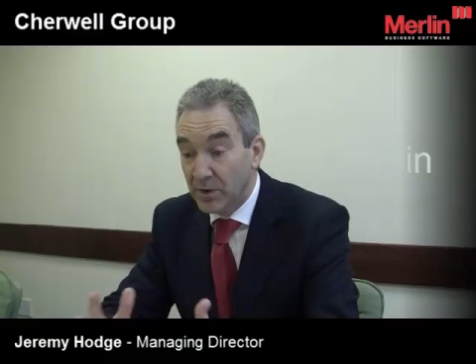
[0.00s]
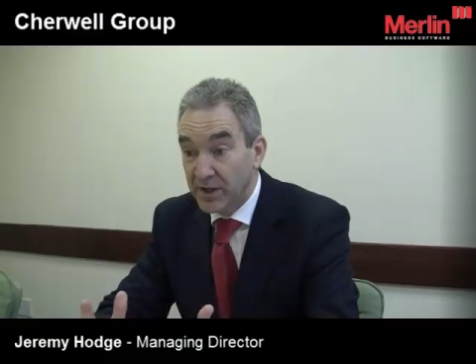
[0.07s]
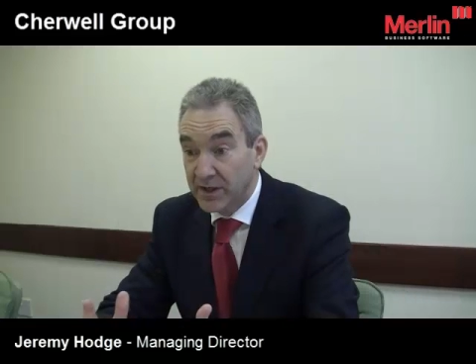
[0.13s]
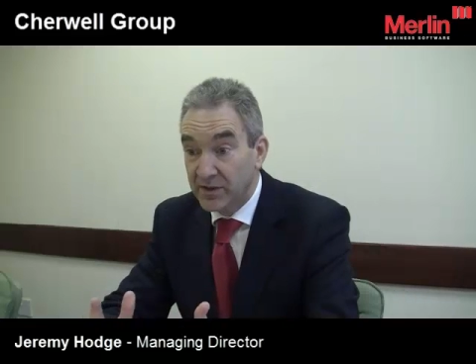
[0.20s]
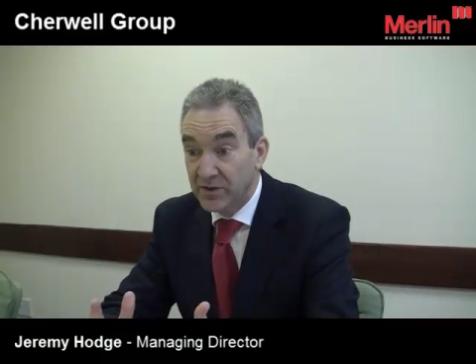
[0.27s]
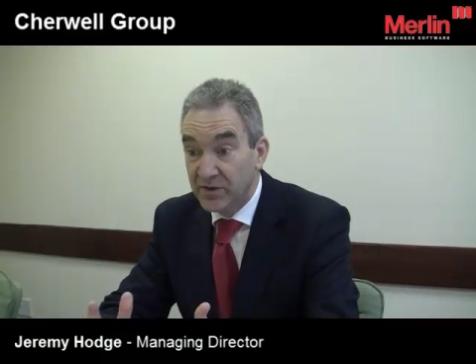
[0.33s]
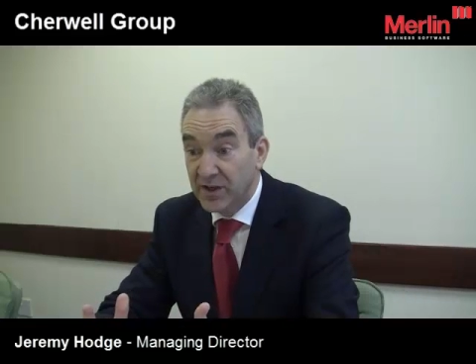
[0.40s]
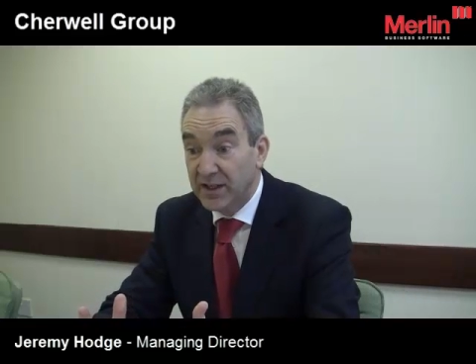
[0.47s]
I
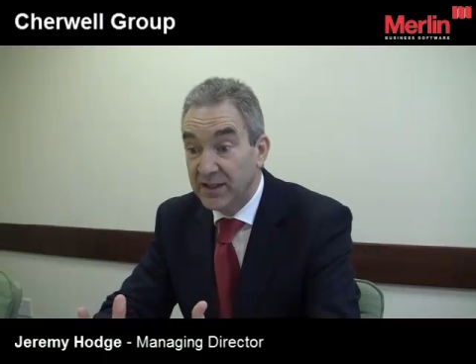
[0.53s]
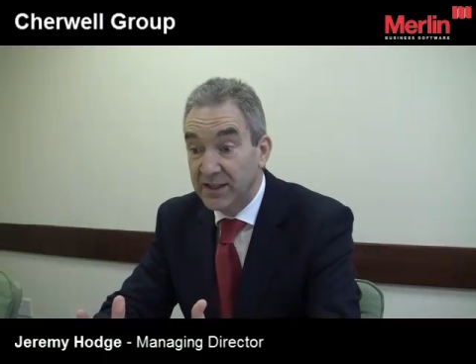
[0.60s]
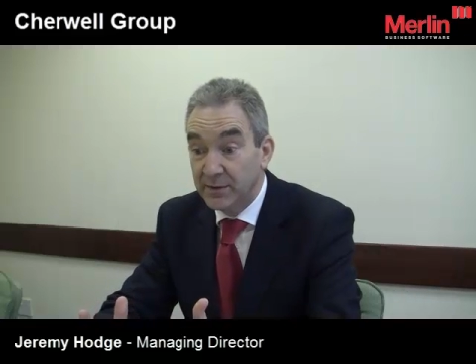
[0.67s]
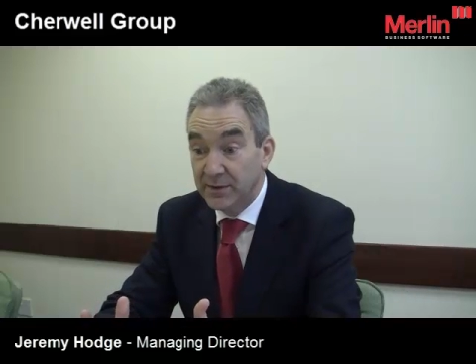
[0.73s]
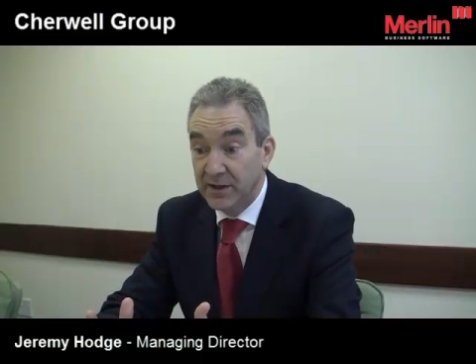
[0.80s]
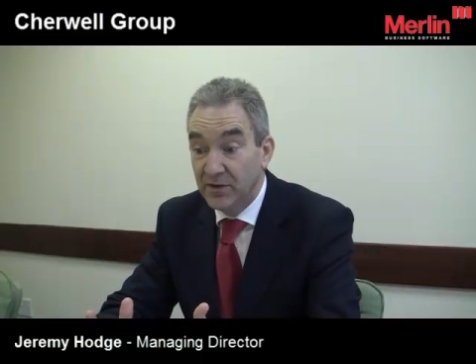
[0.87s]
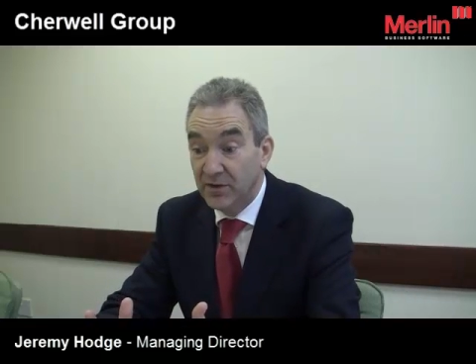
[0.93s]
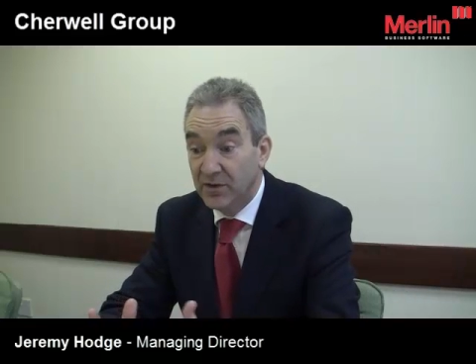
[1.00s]
can tell you
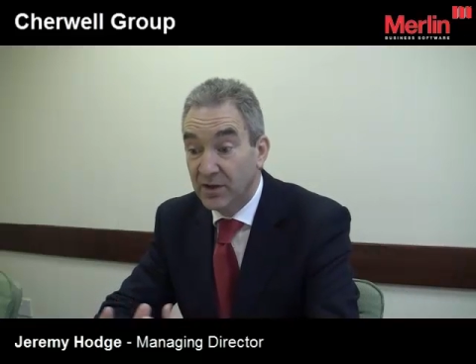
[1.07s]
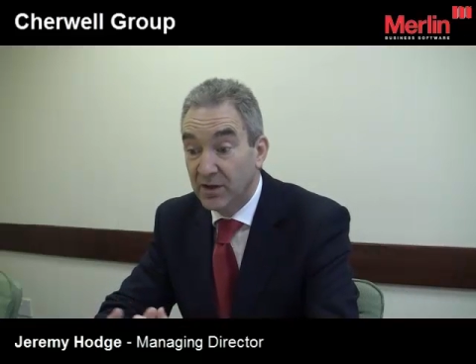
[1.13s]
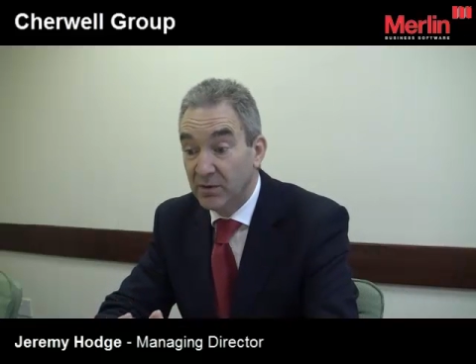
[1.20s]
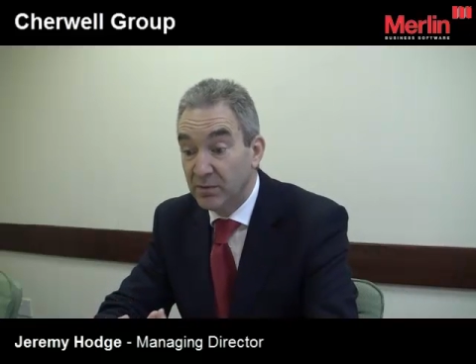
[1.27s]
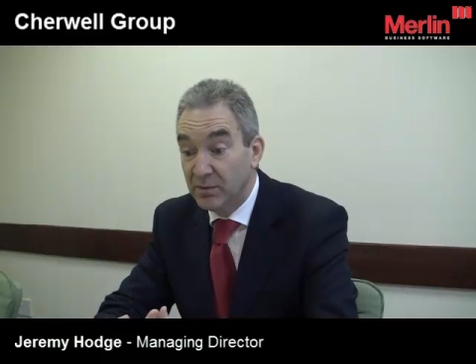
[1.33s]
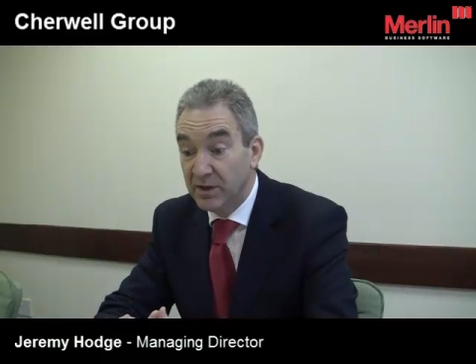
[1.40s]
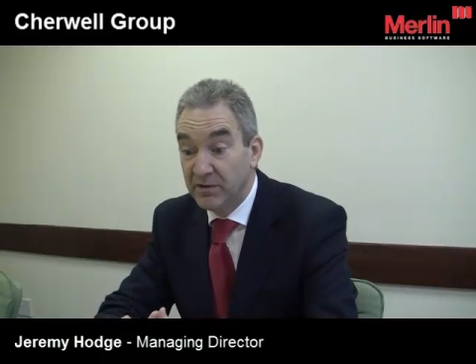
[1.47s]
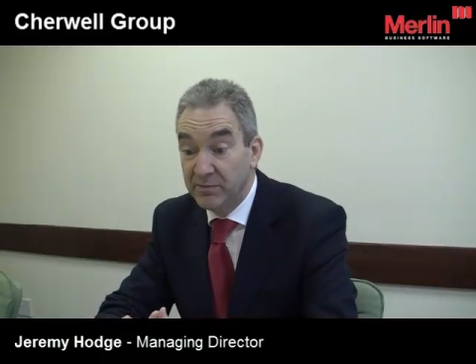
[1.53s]
is
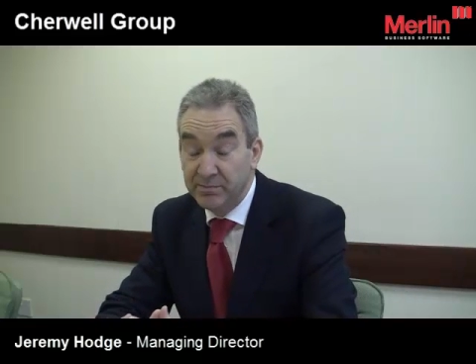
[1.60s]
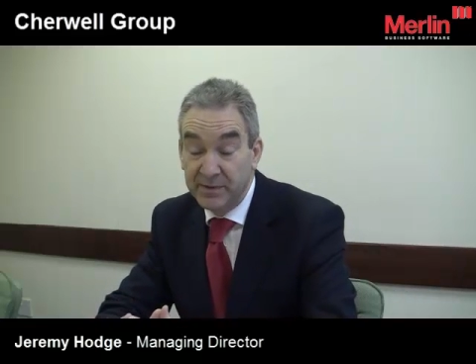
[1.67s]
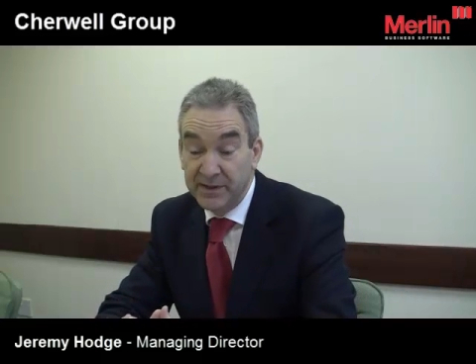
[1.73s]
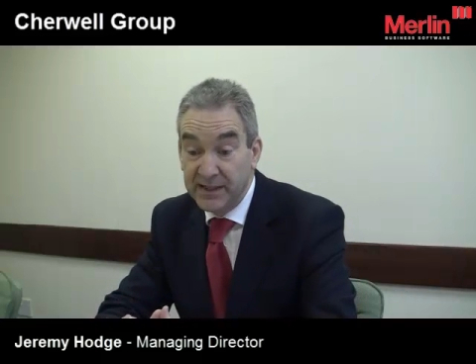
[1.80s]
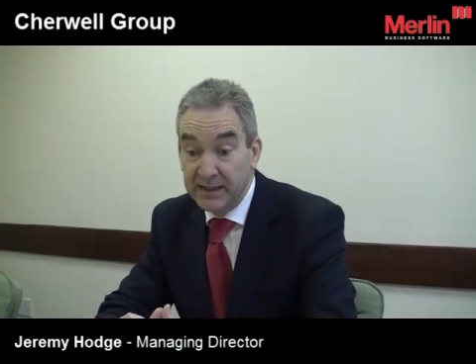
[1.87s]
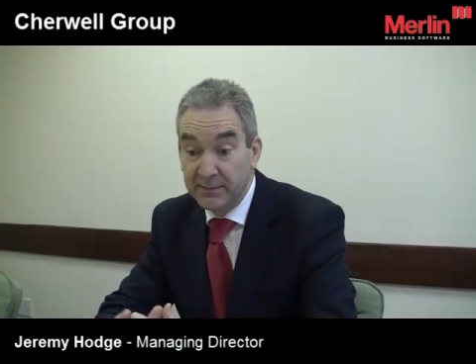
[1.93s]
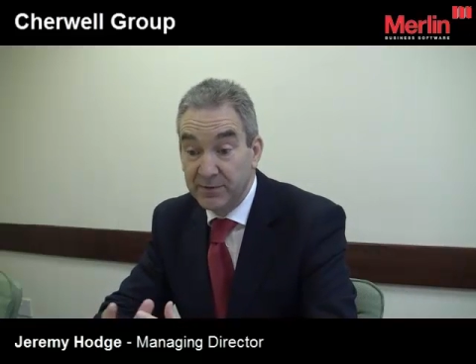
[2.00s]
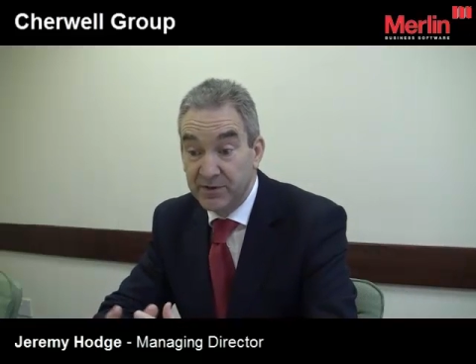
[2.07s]
that we've
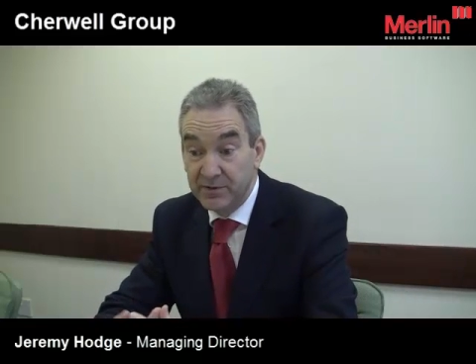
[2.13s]
been able